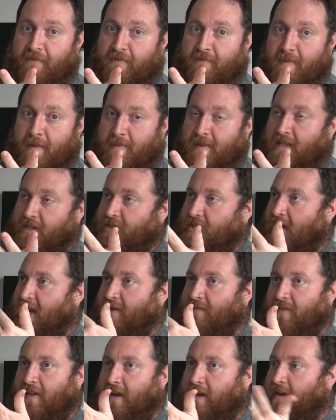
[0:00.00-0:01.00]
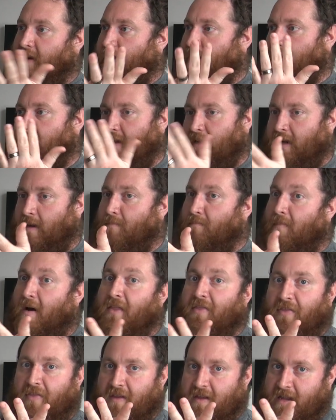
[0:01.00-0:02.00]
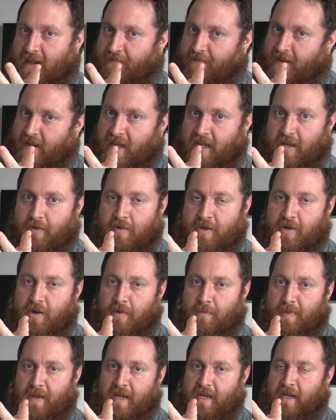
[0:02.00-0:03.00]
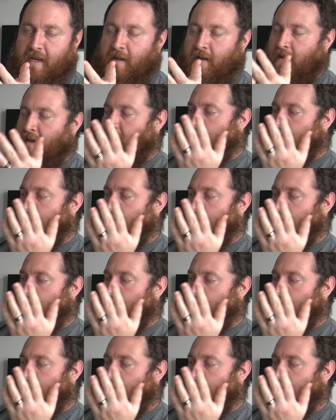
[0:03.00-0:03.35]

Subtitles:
Maybe they should have like a monthly FAQ in your opinion.